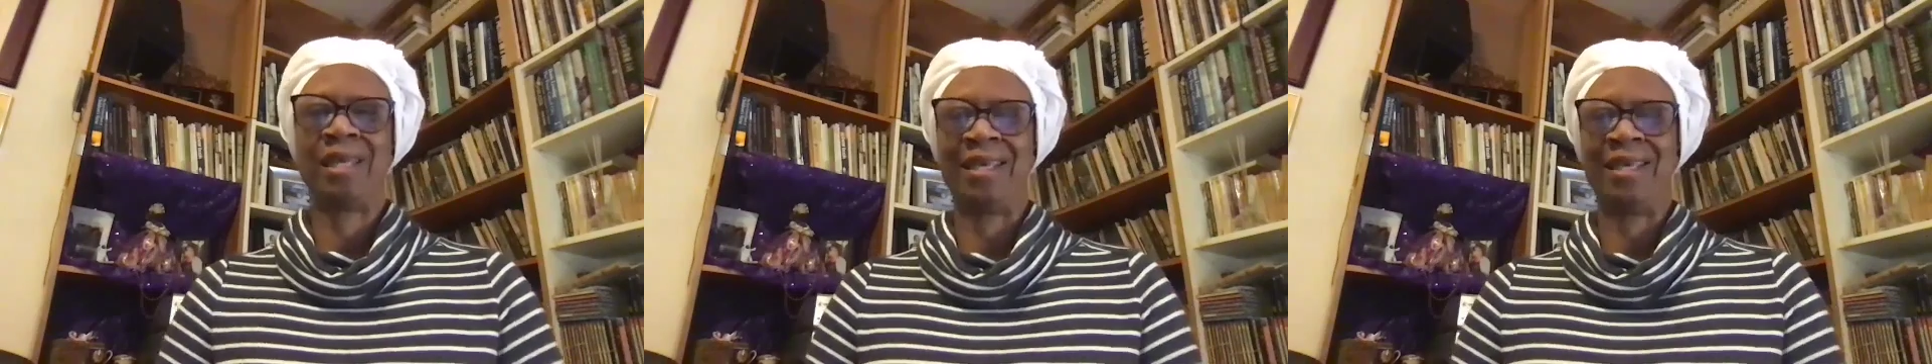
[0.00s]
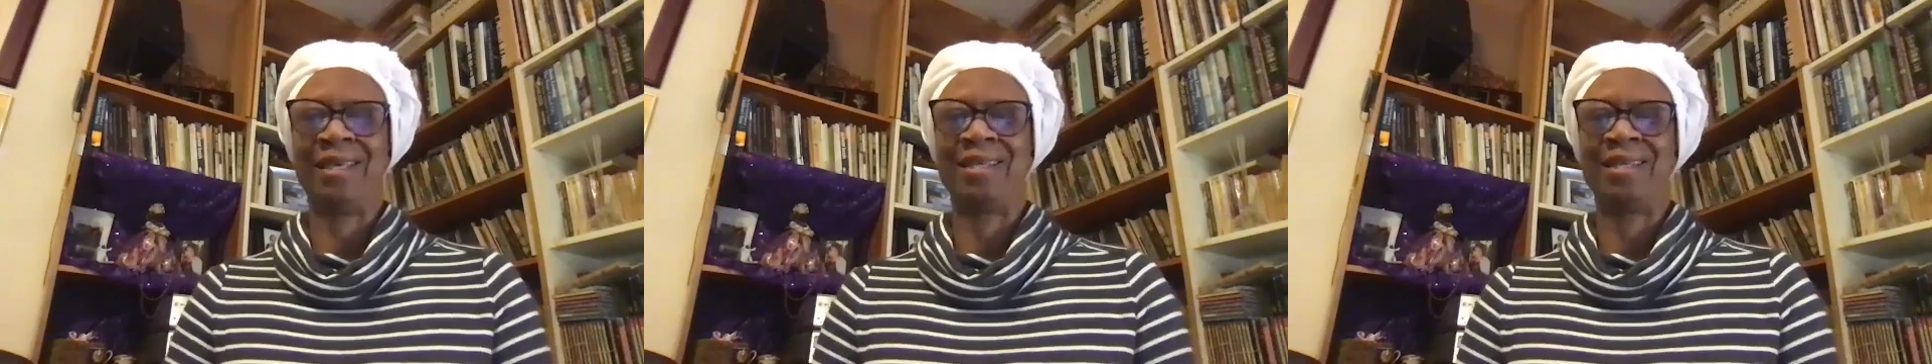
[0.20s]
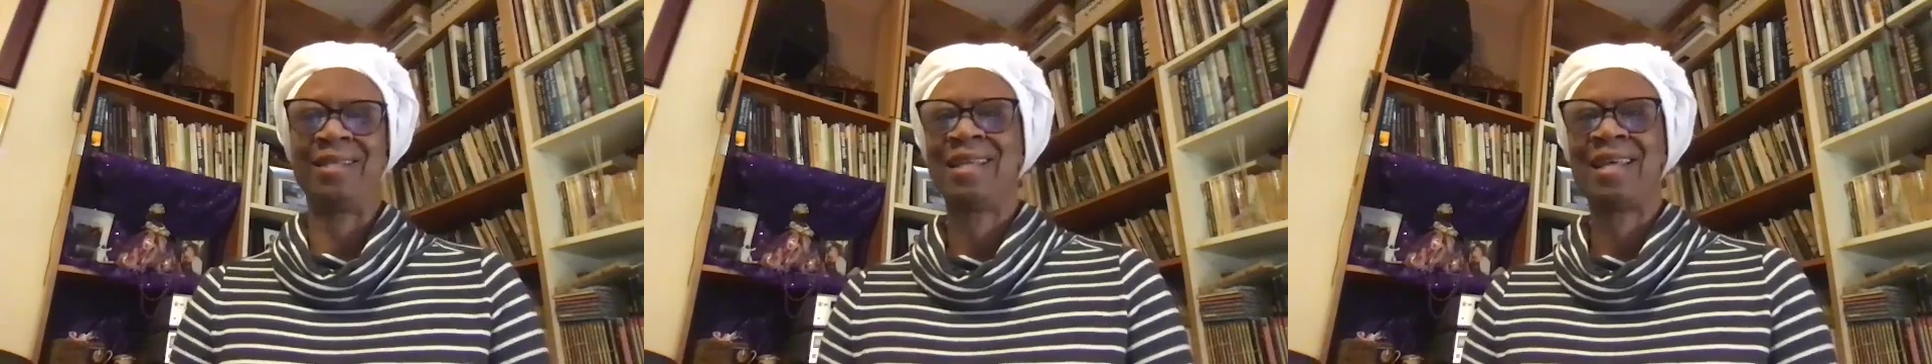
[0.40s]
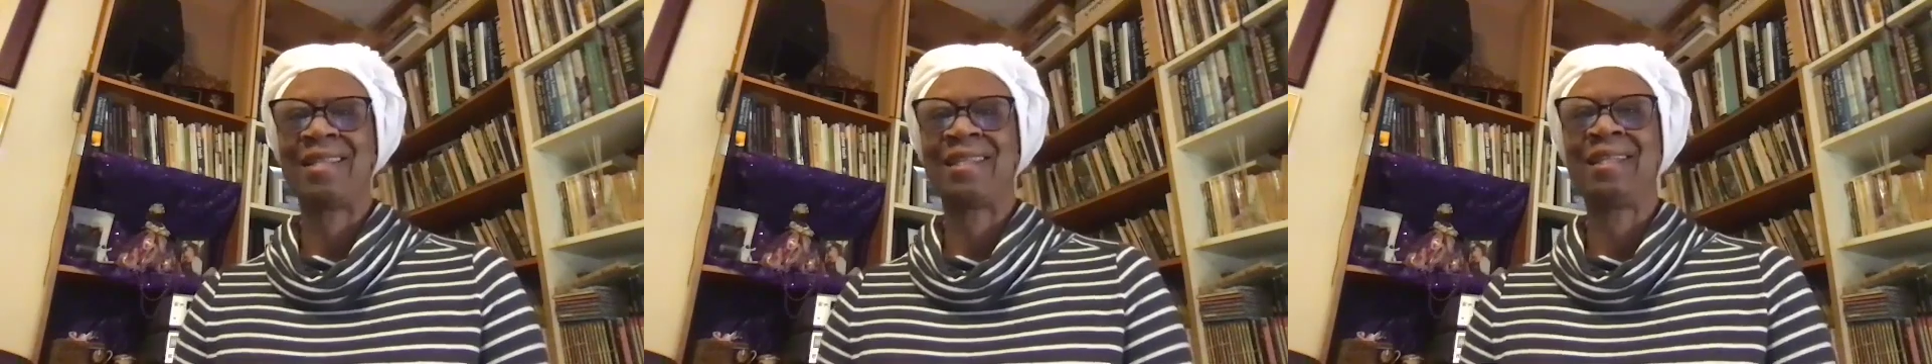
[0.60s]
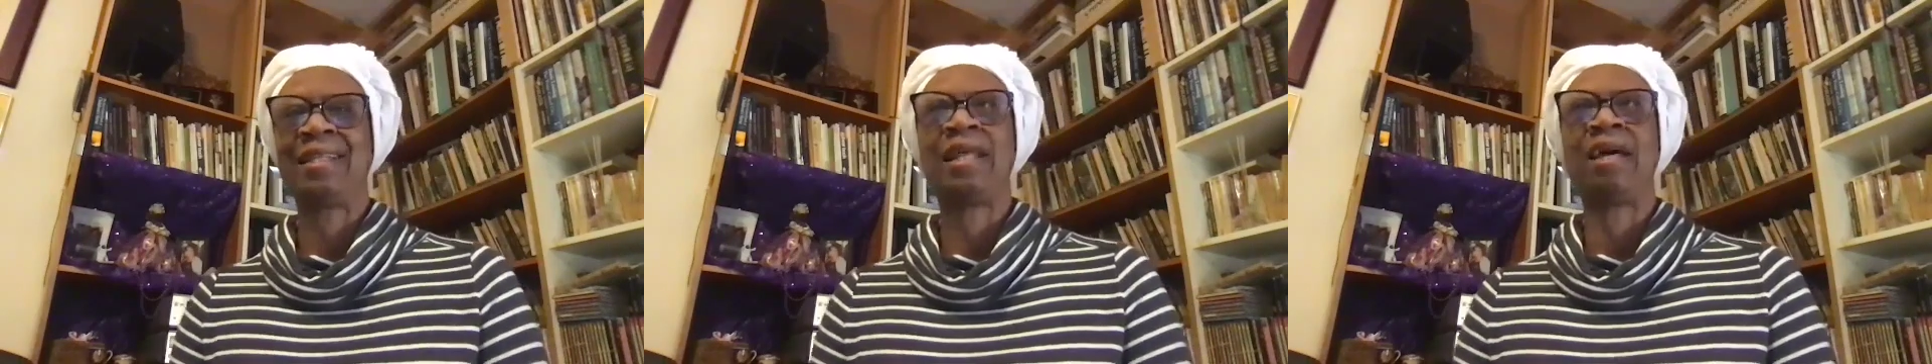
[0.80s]
is at
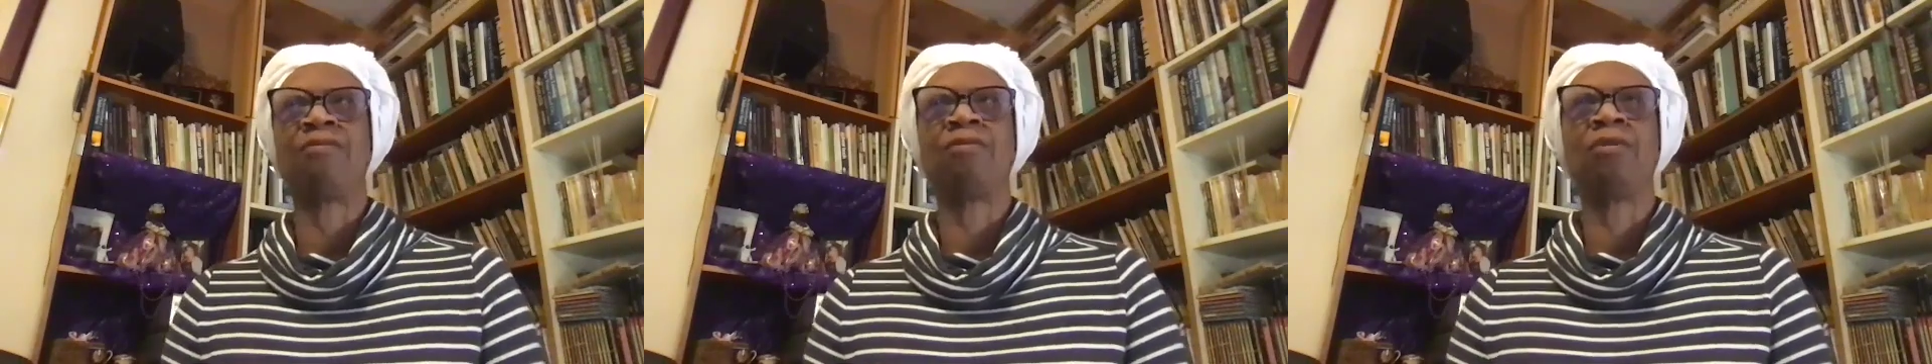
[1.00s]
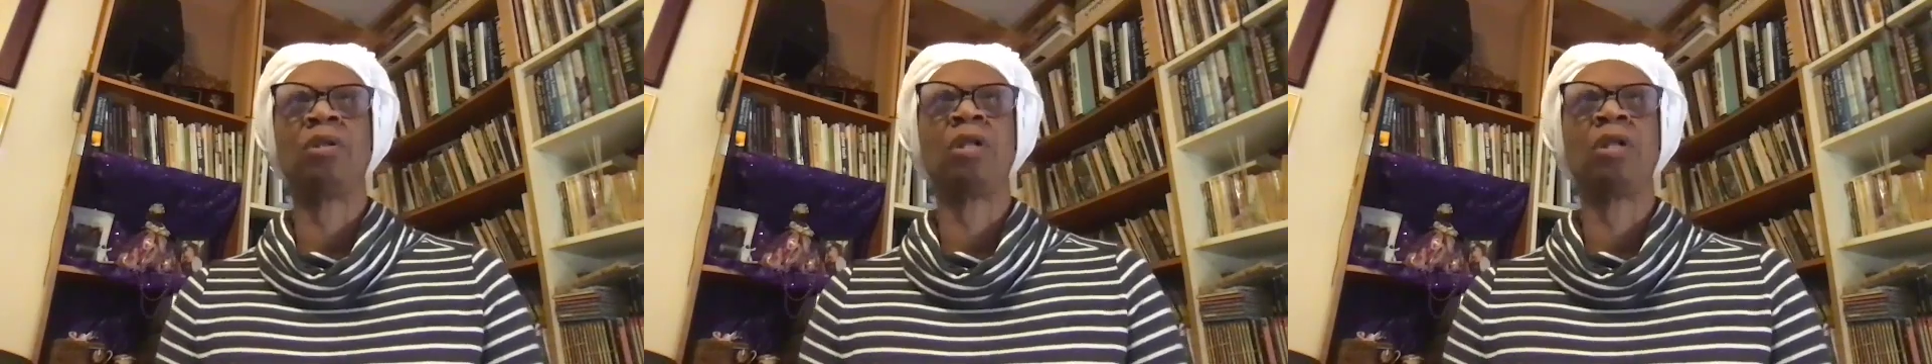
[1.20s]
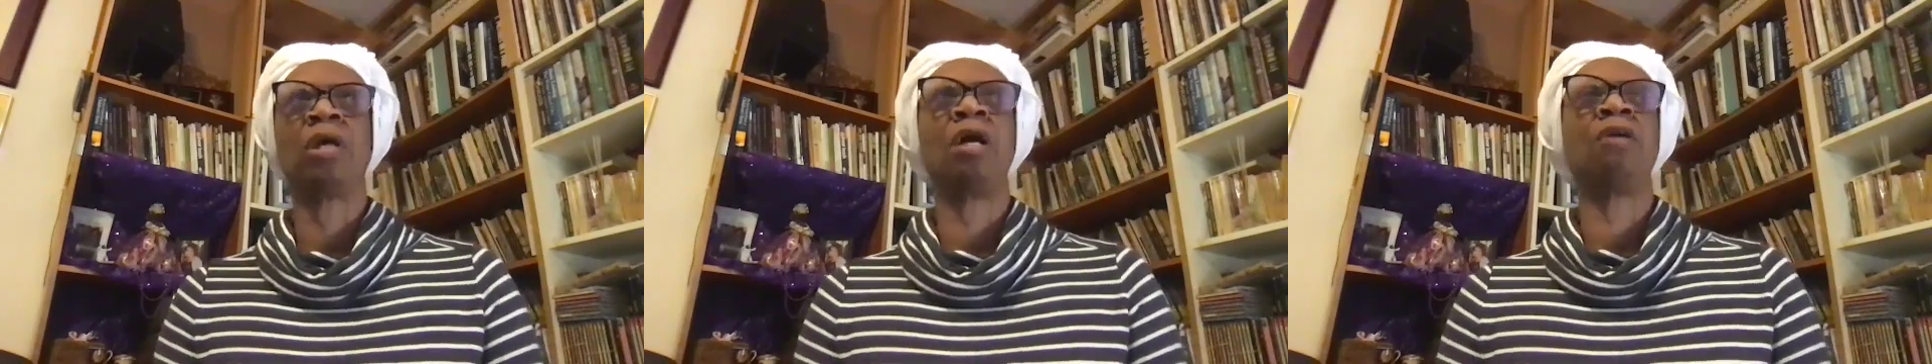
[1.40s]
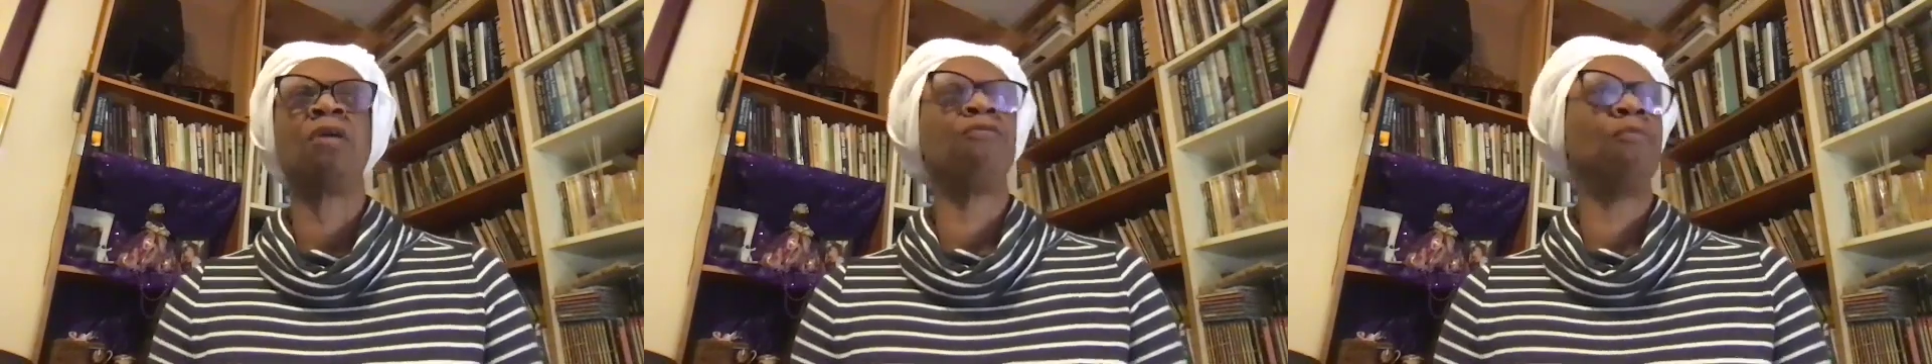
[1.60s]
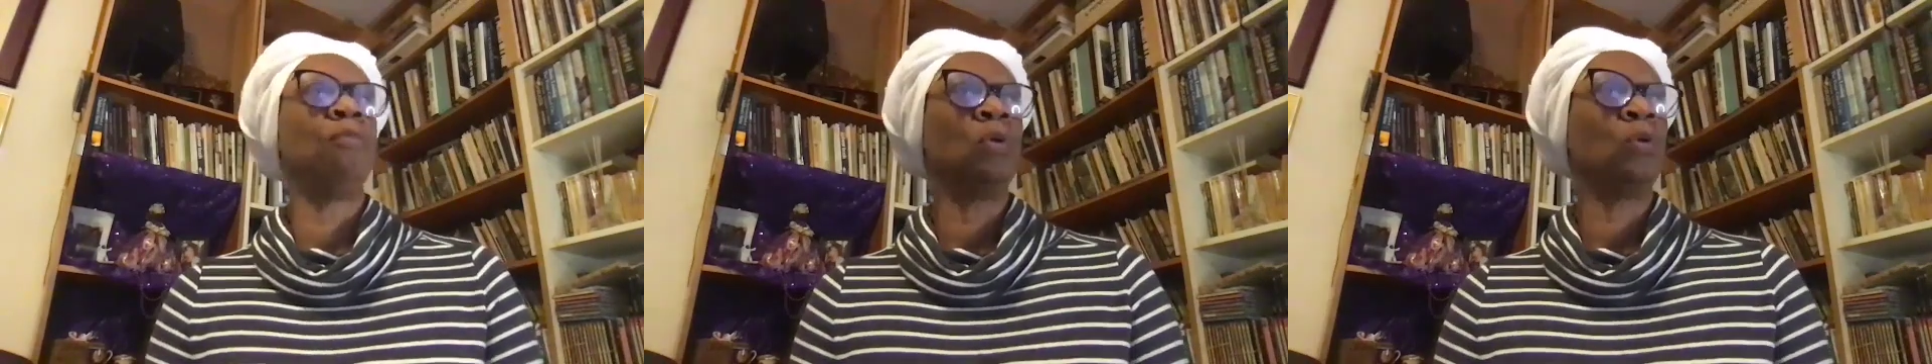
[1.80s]
the level
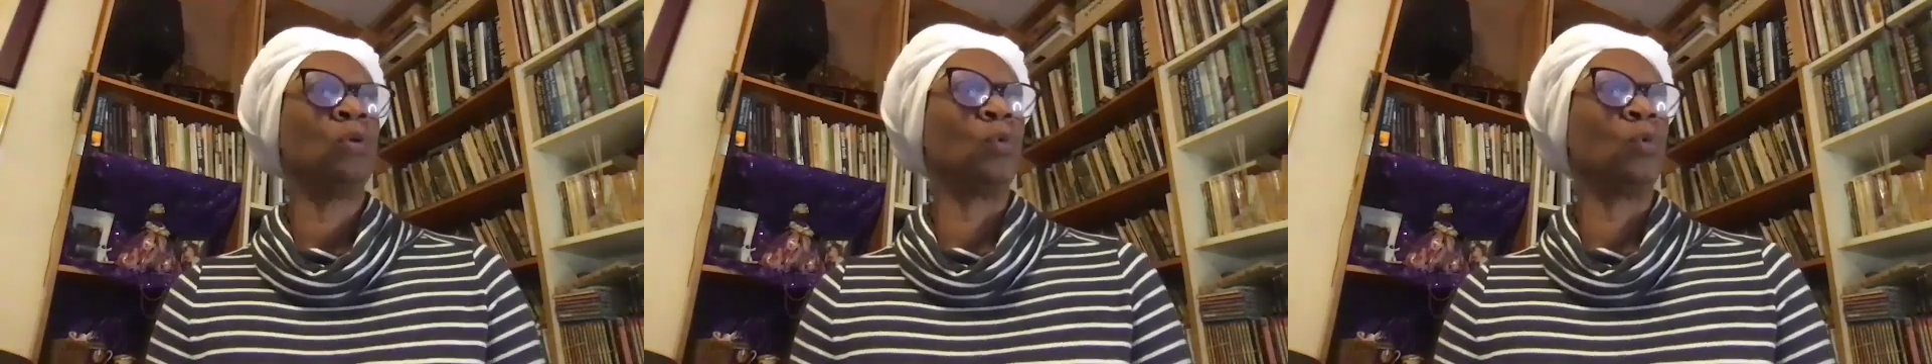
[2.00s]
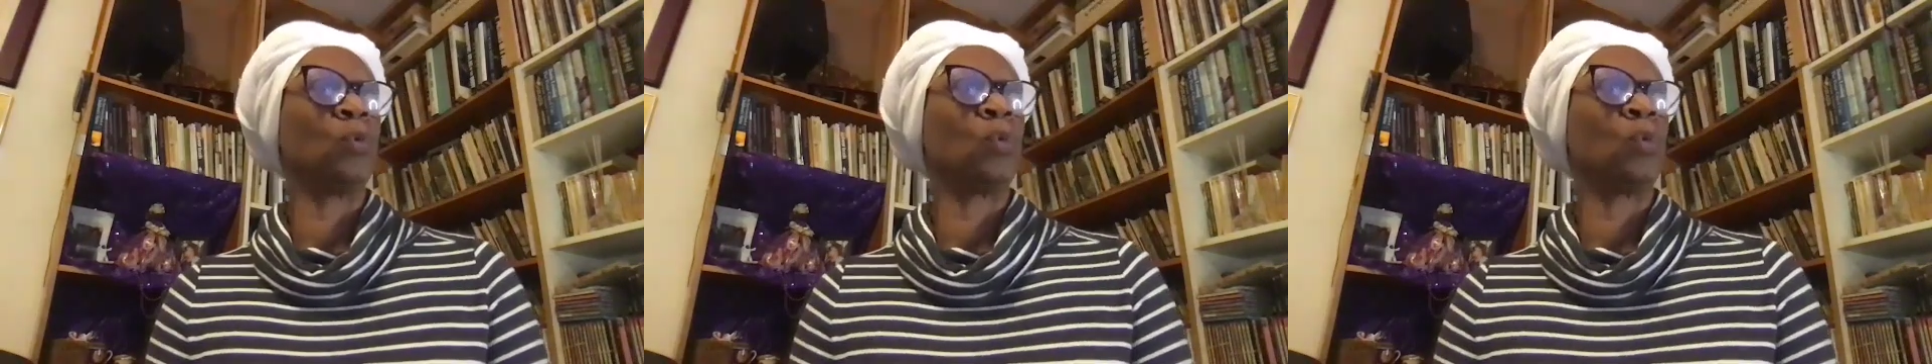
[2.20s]
of mood.